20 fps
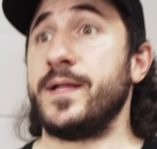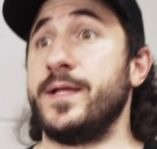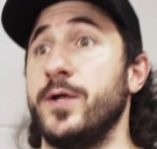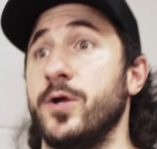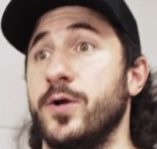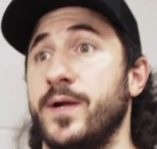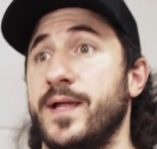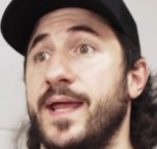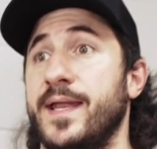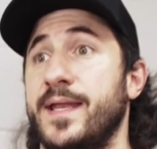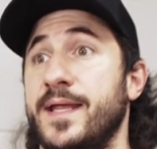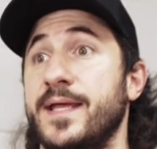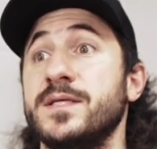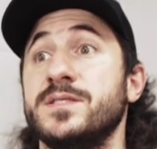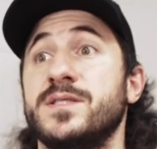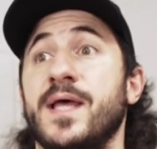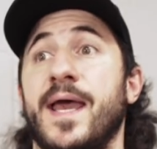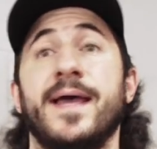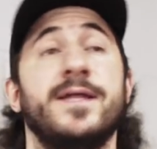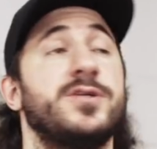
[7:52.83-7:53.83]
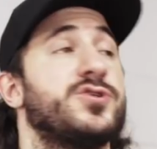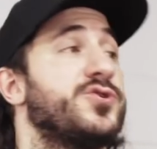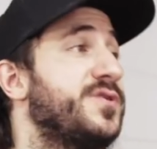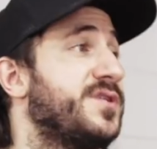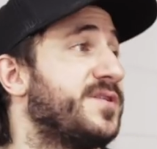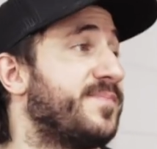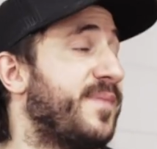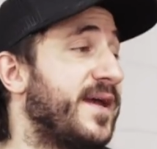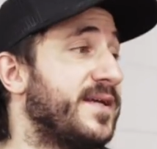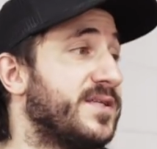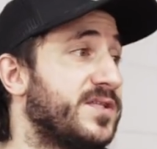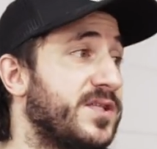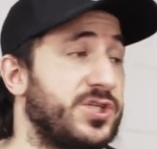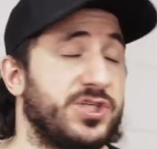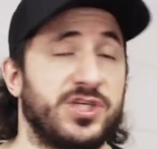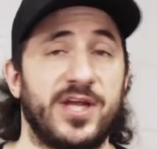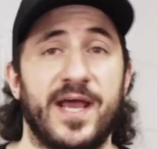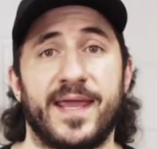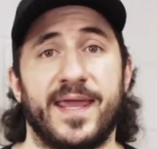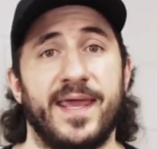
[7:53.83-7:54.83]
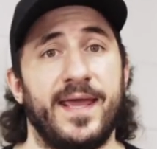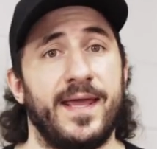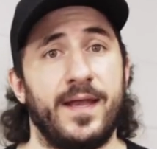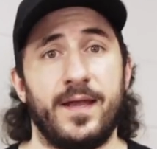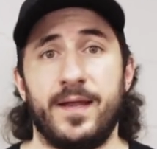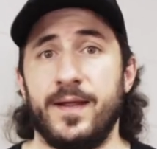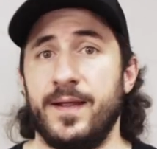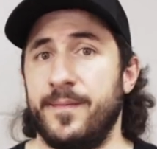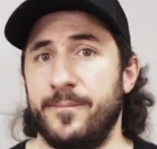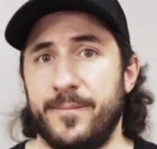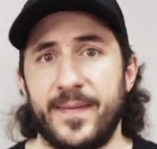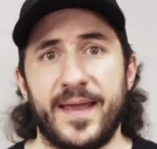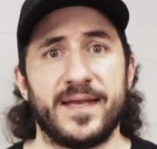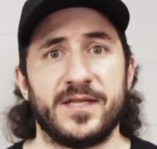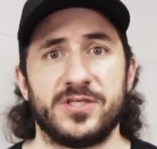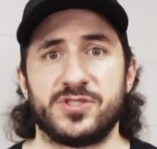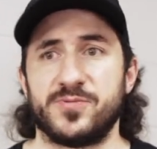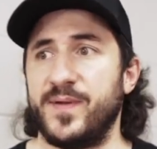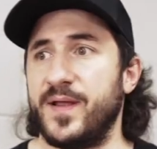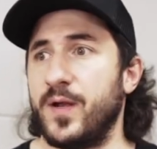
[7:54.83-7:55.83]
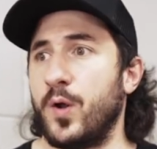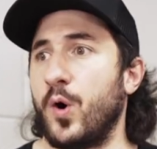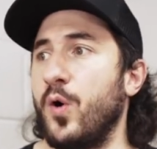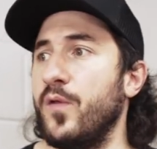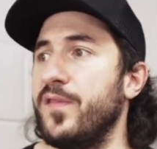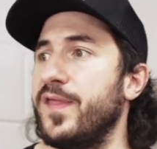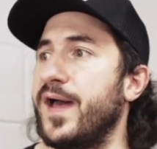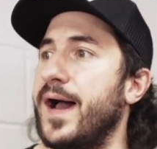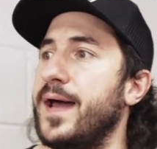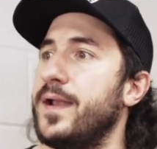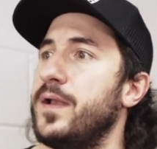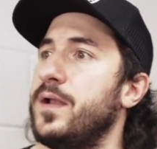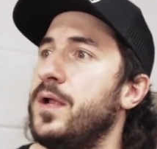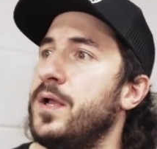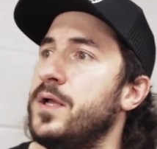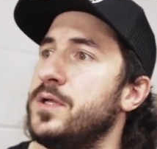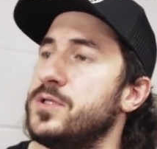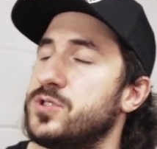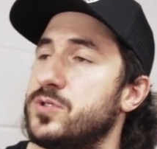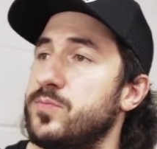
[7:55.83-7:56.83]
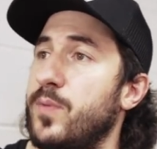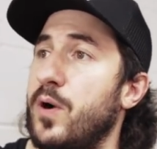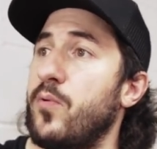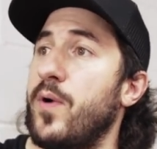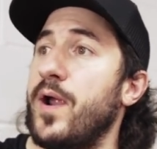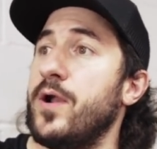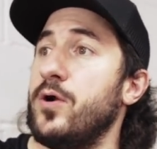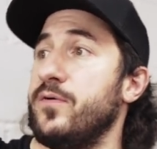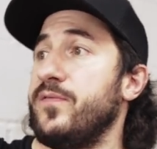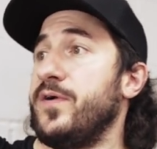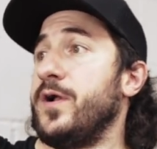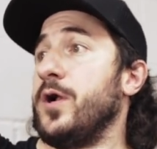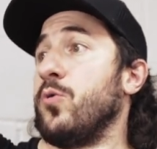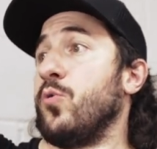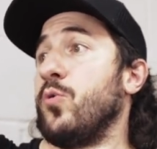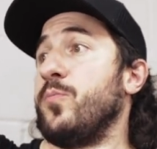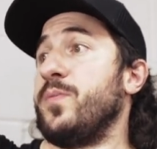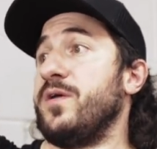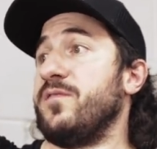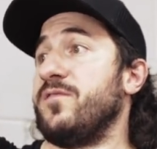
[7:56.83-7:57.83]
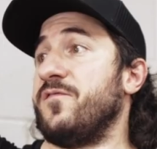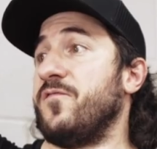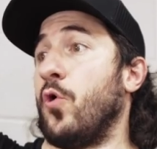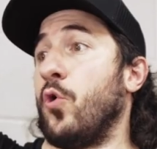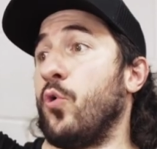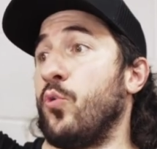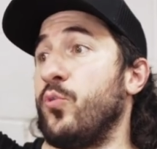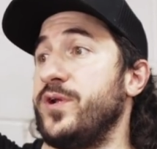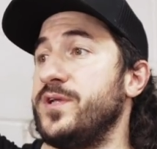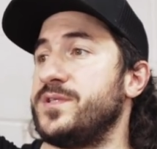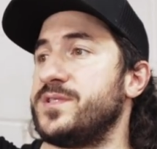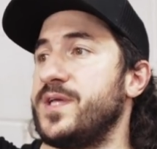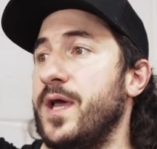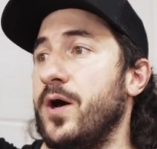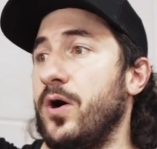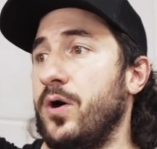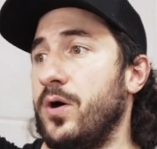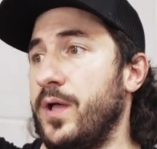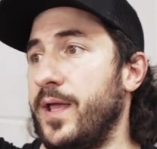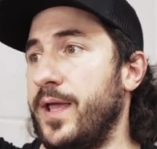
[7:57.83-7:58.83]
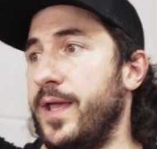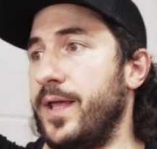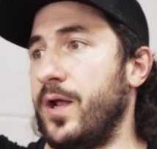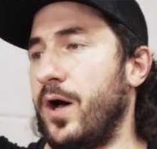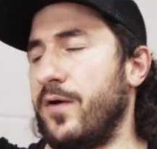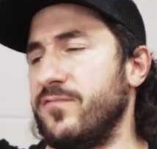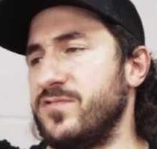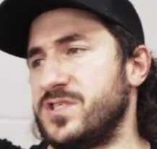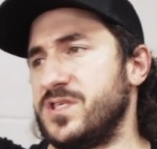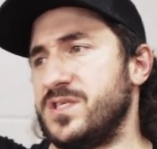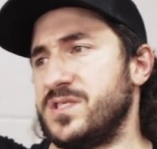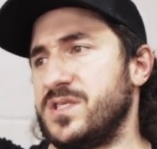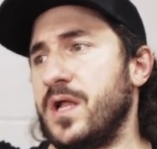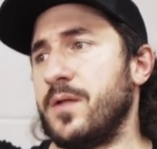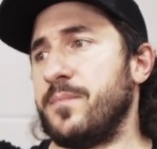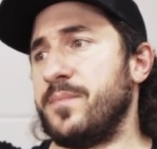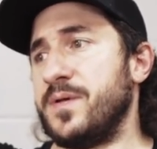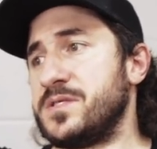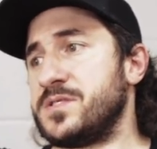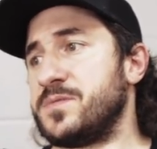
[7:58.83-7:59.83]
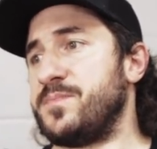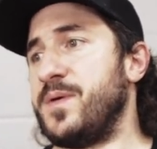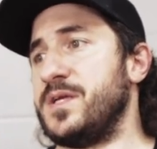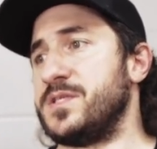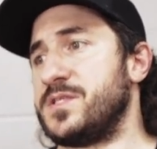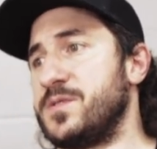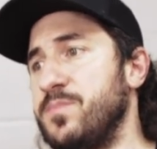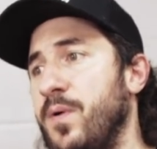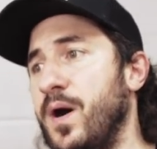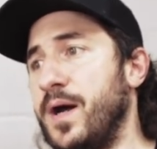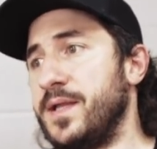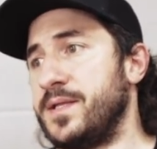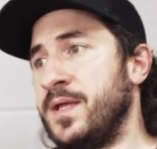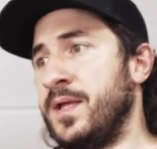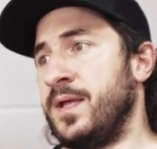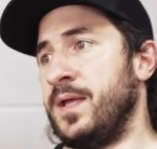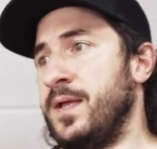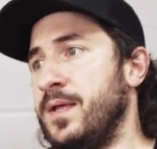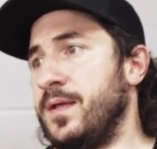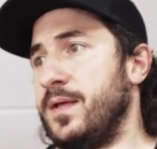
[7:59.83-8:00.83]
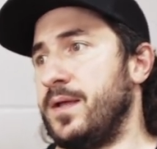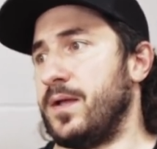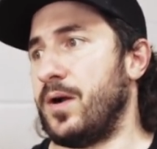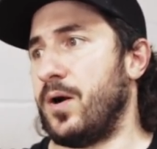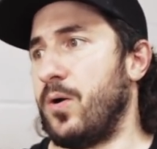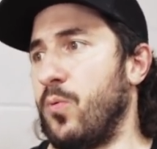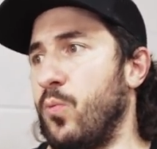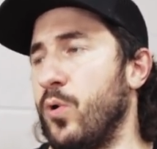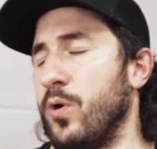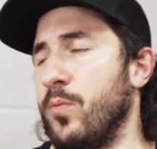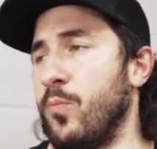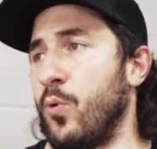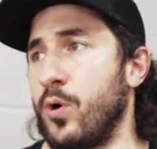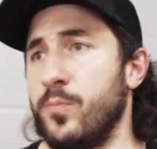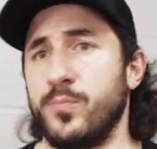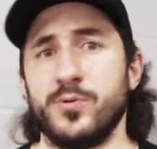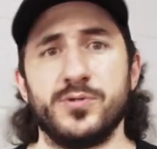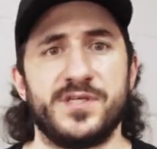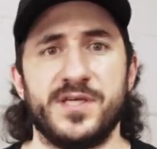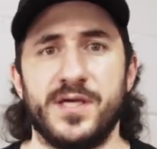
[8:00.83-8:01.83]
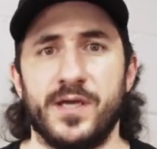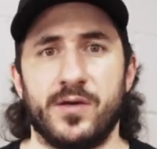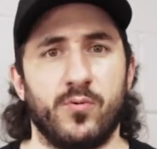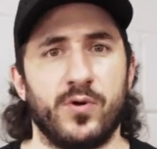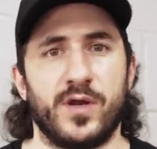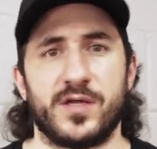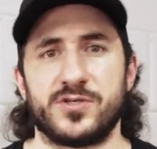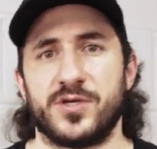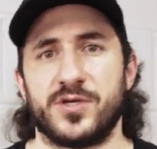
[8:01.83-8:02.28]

here, again, is the entry space, the check-in, management, all that. To my right over here will be full retail, and obviously it's not a big space, but we're more boutique. We're not